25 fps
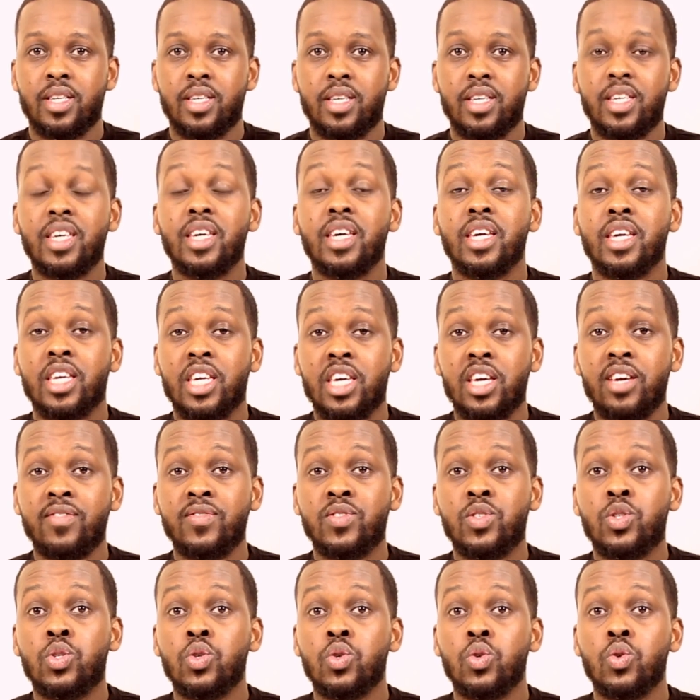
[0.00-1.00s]
It
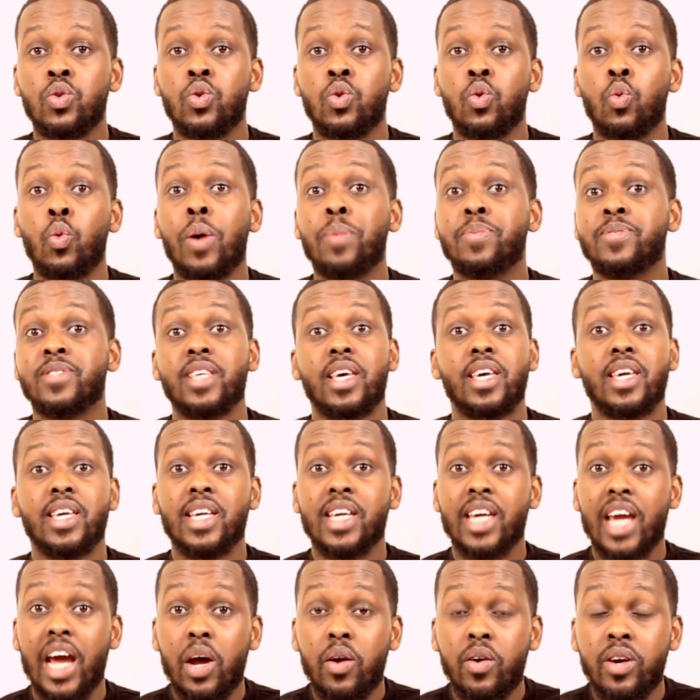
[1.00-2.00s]
gives your website
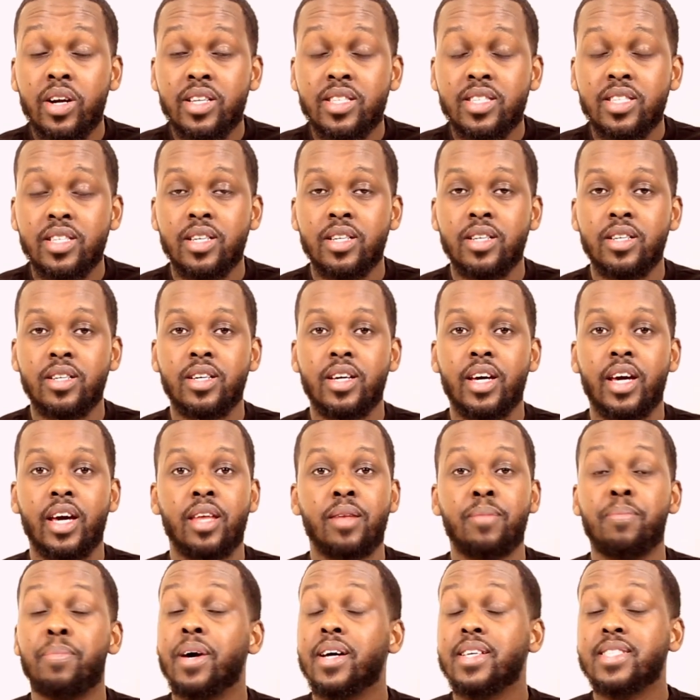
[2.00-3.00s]
character
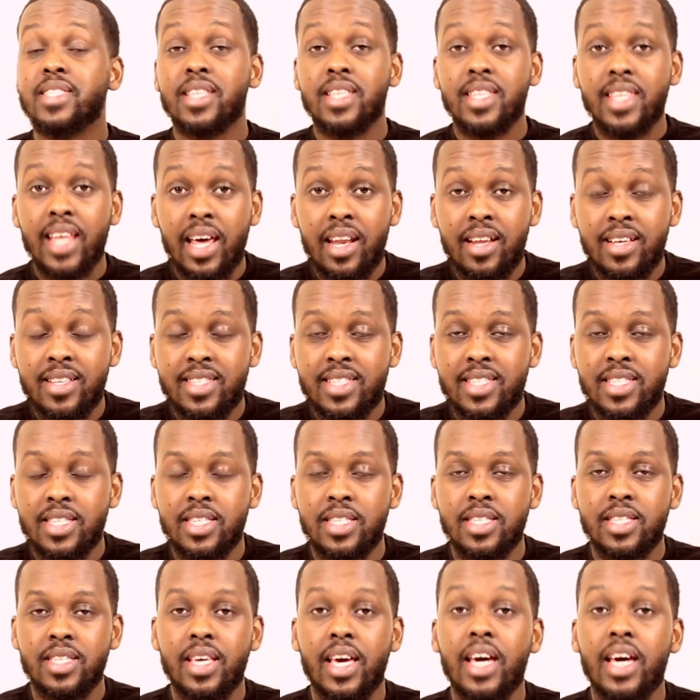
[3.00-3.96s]
and personality,